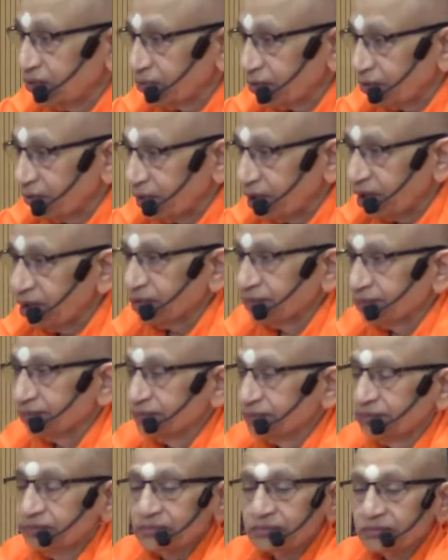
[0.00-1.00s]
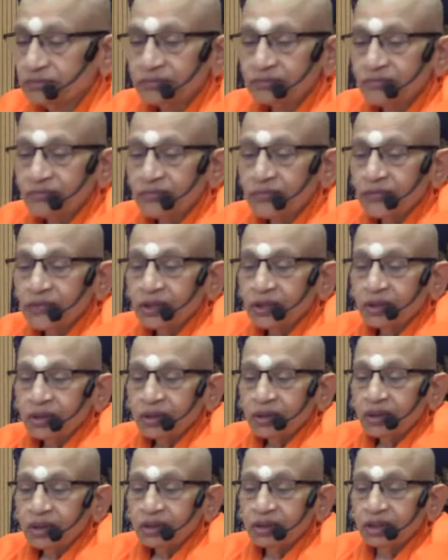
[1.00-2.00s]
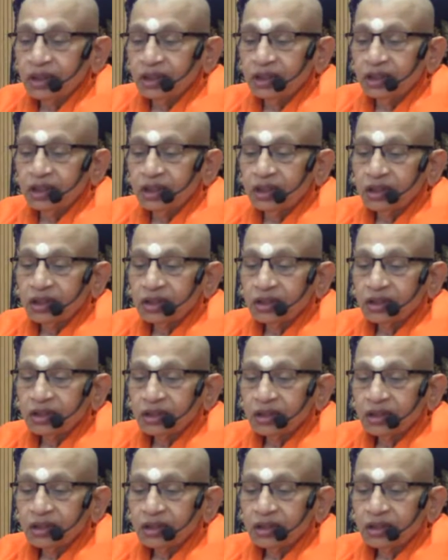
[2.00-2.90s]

is called prama. No, anitya